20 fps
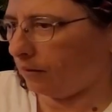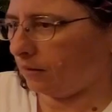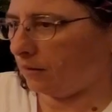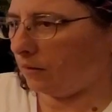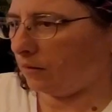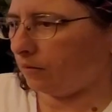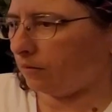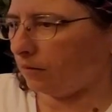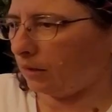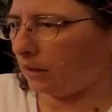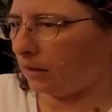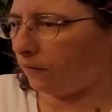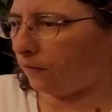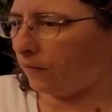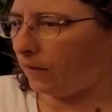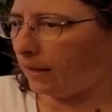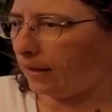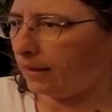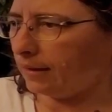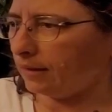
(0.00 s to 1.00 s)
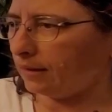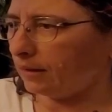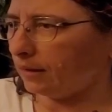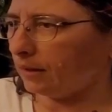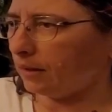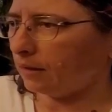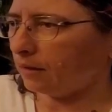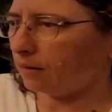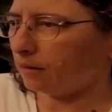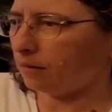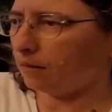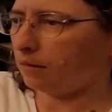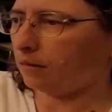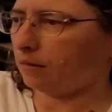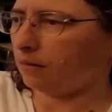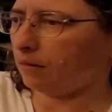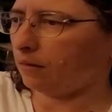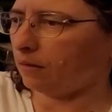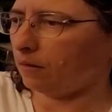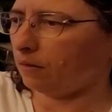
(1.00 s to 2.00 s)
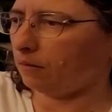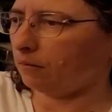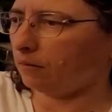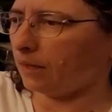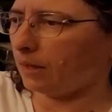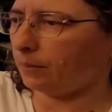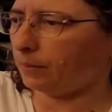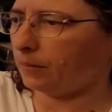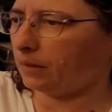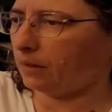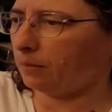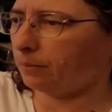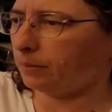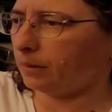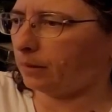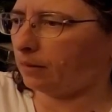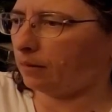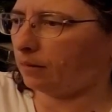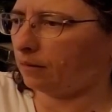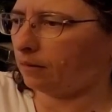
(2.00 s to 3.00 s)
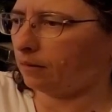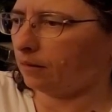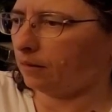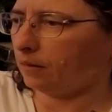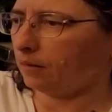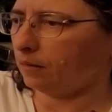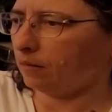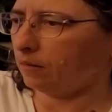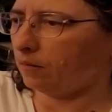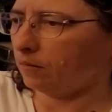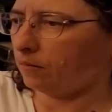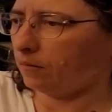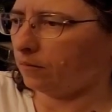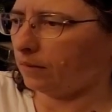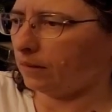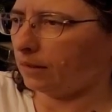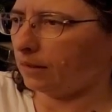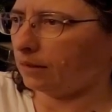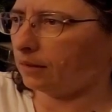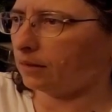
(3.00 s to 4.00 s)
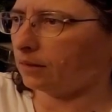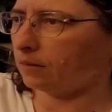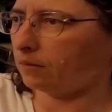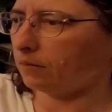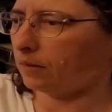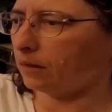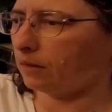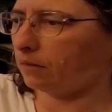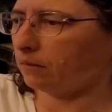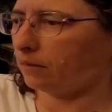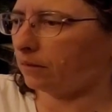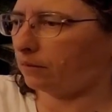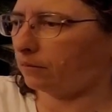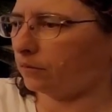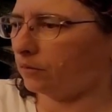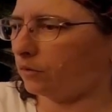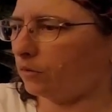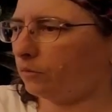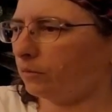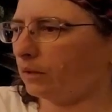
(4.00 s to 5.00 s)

So it's finally all wrapped up. Hopefully that doesn't wiggle around too